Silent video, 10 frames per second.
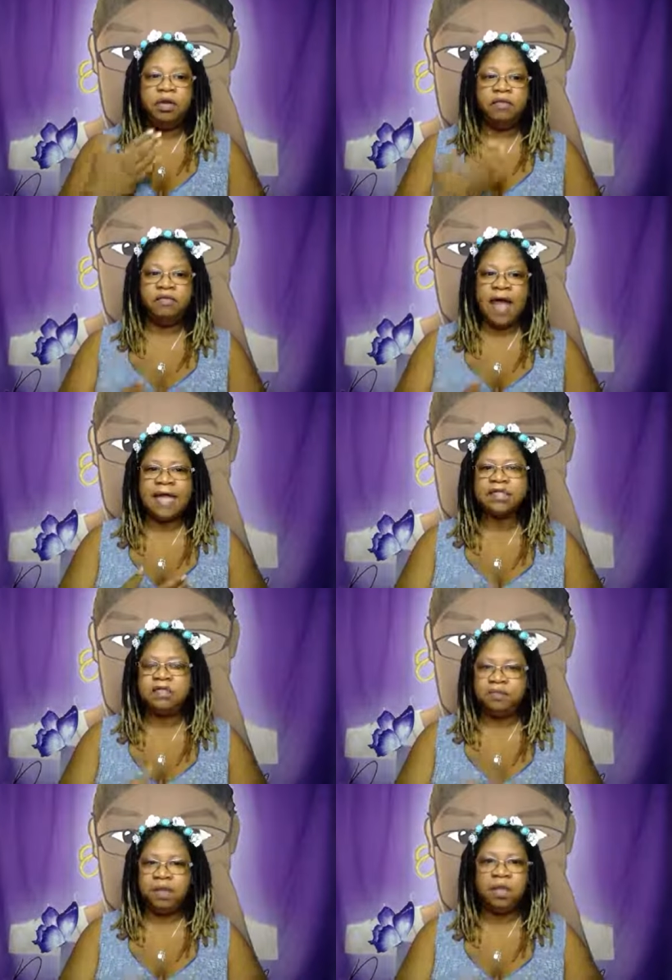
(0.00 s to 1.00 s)
That
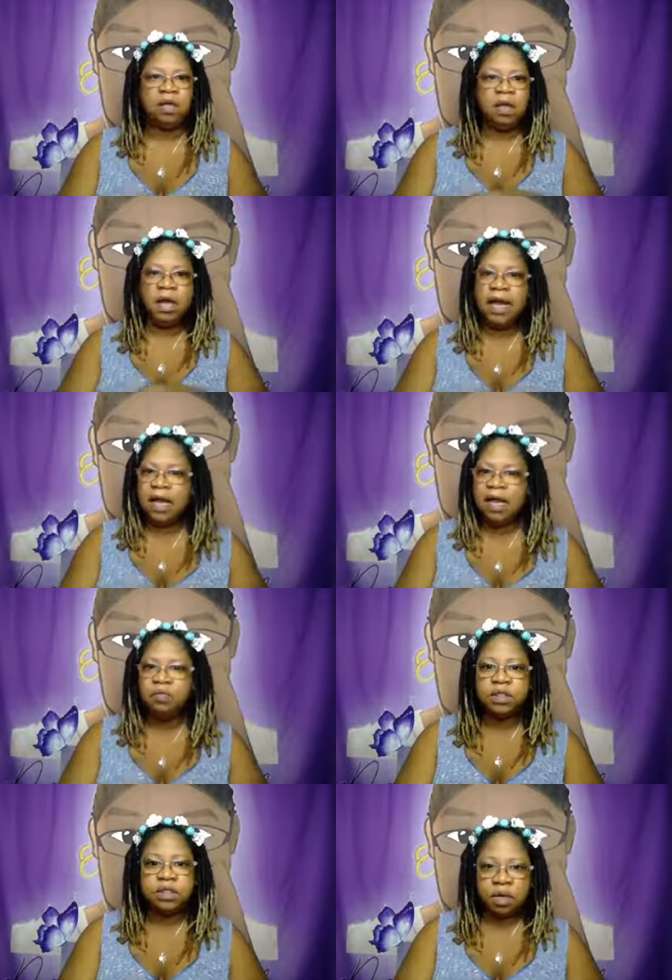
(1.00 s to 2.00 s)
should be, hey,
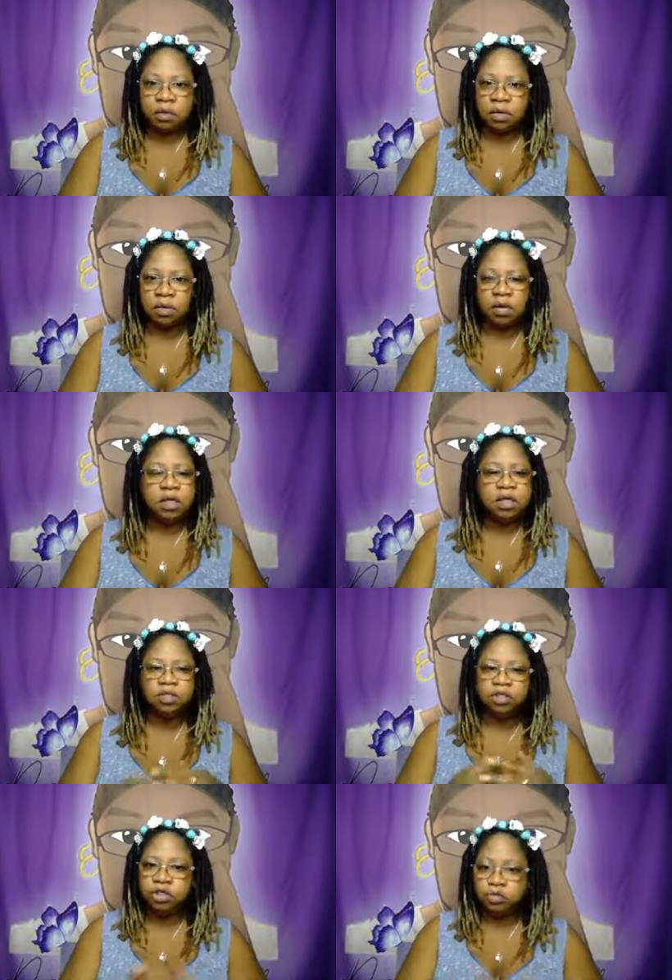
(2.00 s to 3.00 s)
what's going on?
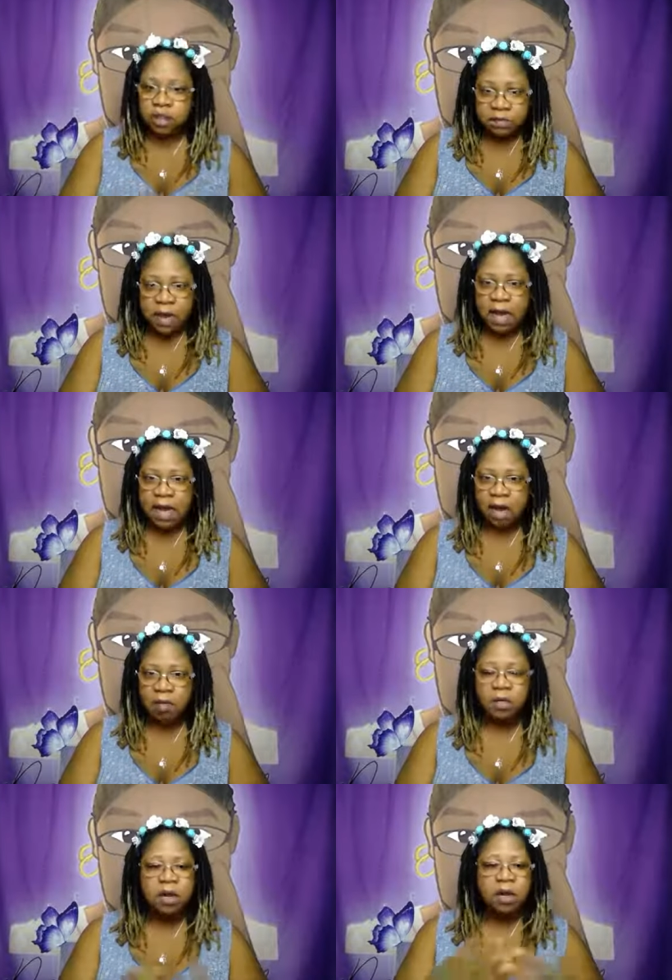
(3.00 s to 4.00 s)
Do you need my
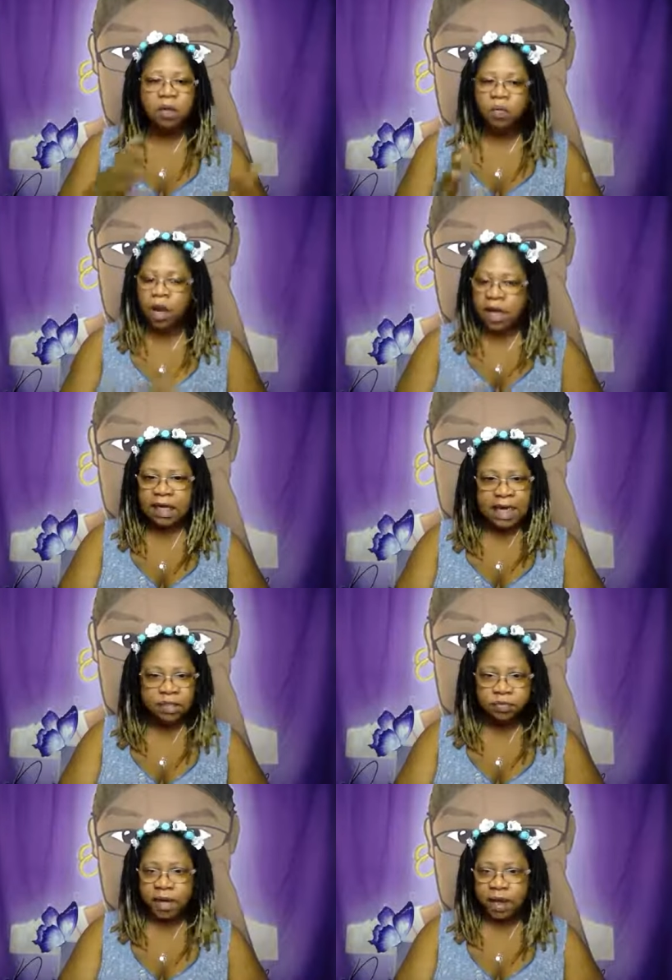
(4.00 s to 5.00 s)
help? What can I
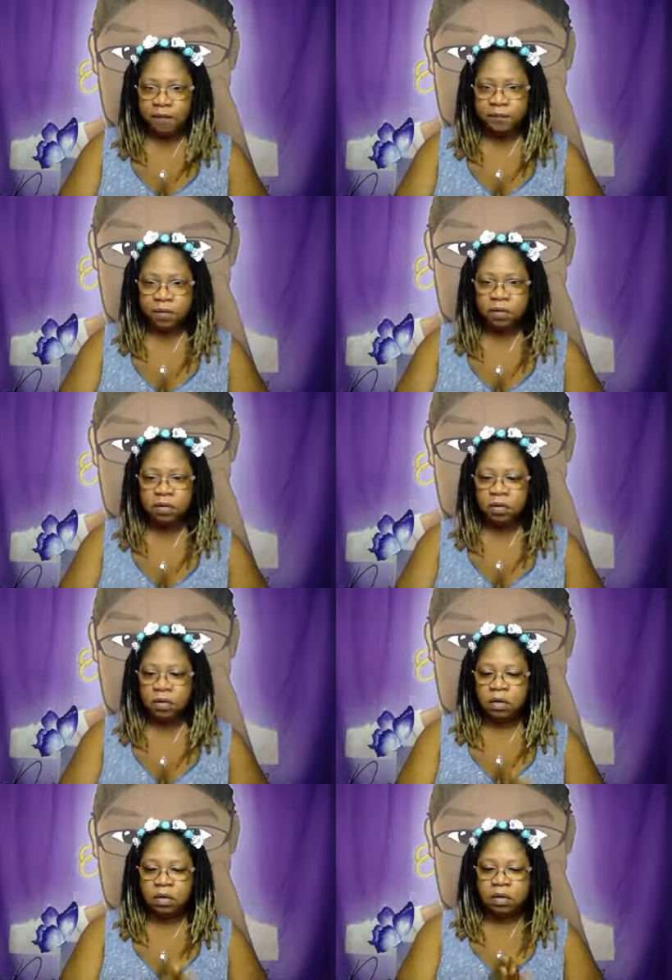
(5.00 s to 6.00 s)
do to help you?
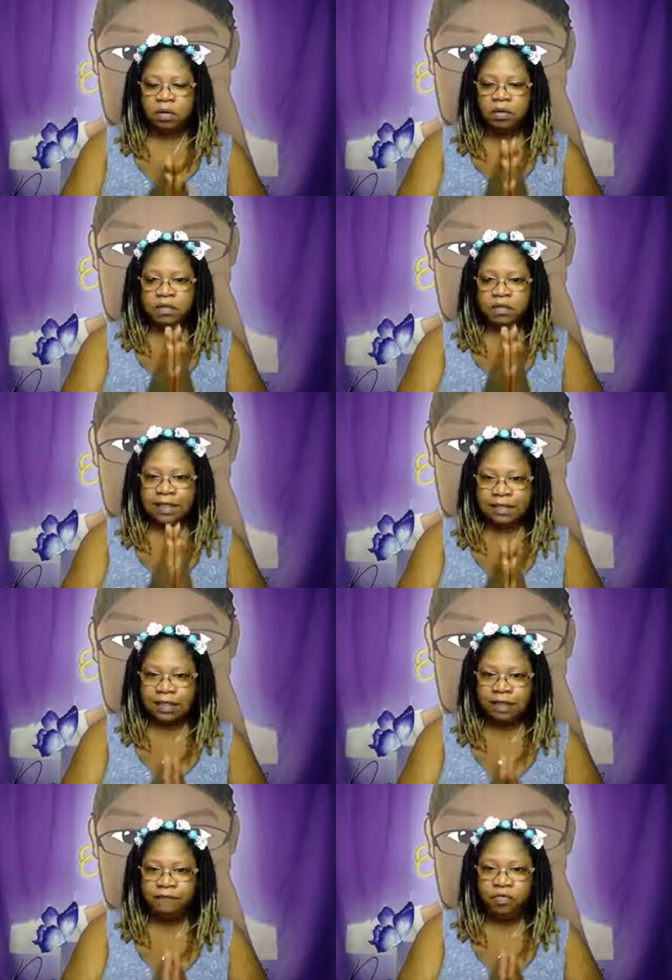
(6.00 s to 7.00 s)
That is
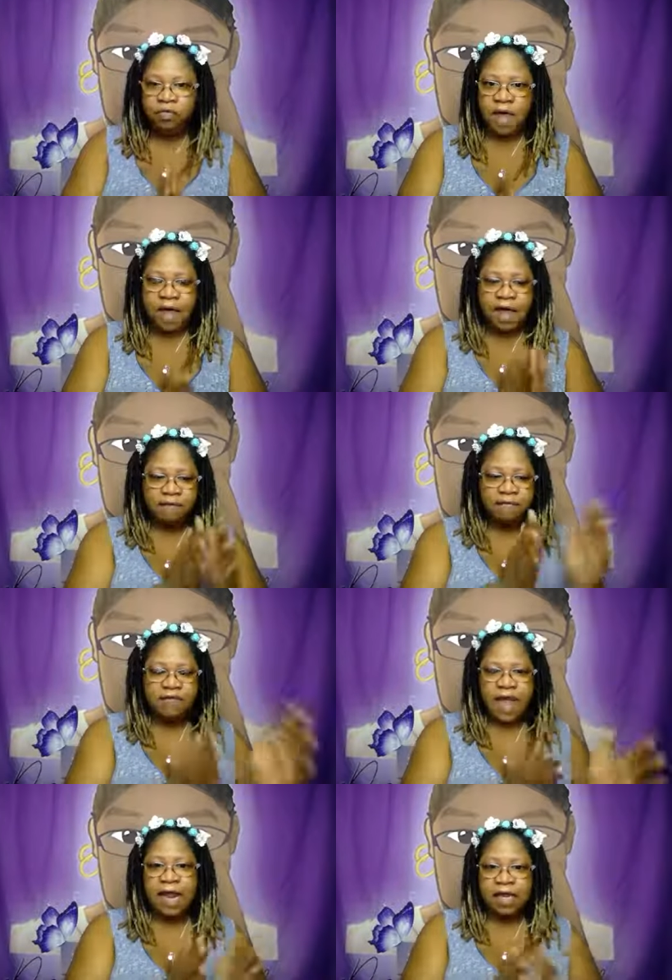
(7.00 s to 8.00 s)
if you have
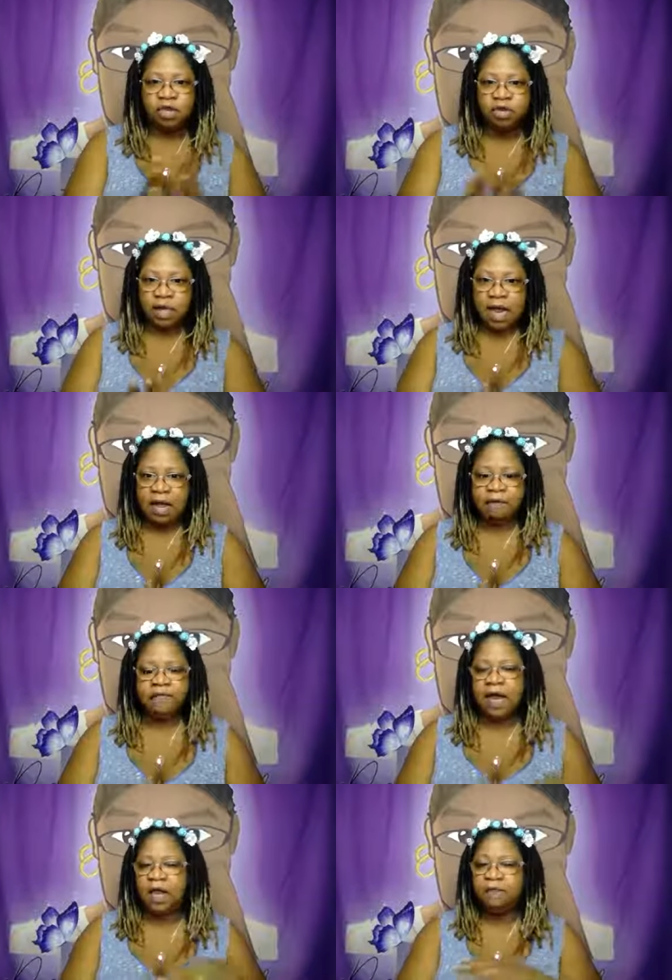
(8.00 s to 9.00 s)
that in your life.
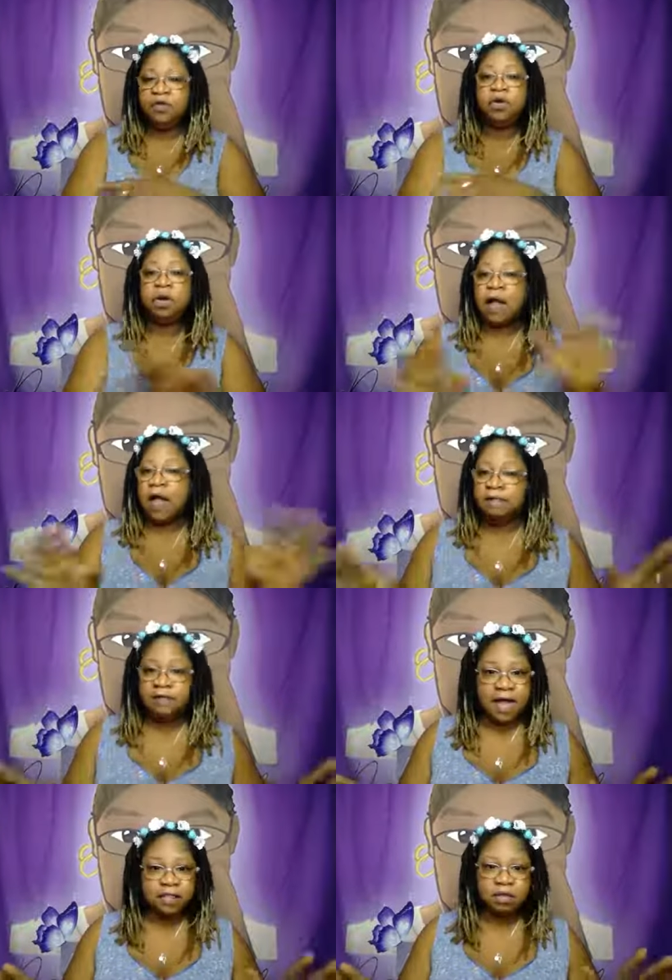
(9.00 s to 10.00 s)
Now, if you don't have
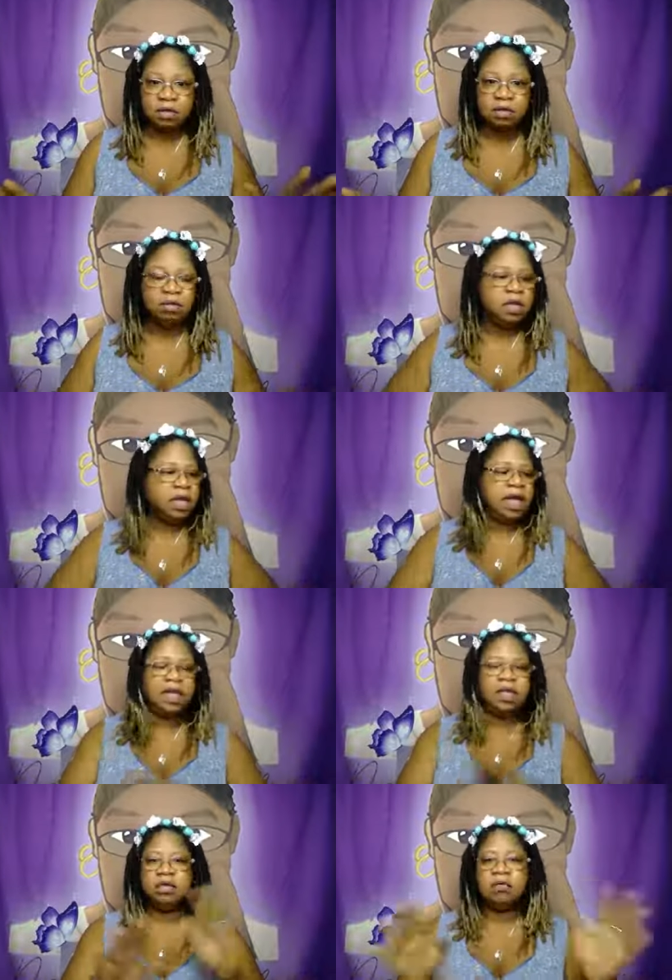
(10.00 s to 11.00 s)
that circle
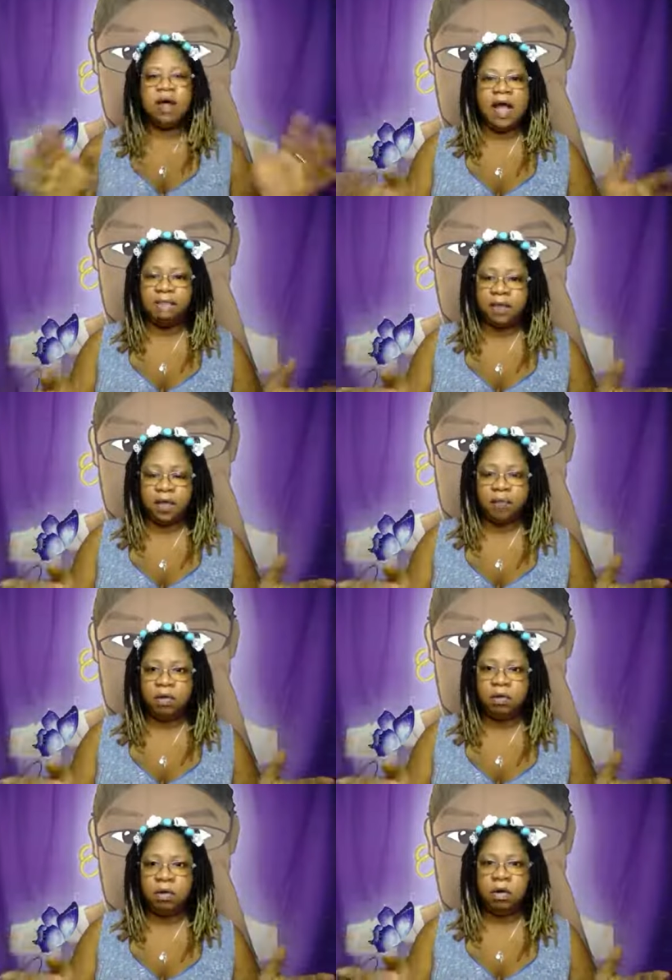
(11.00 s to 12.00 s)
and you don't have people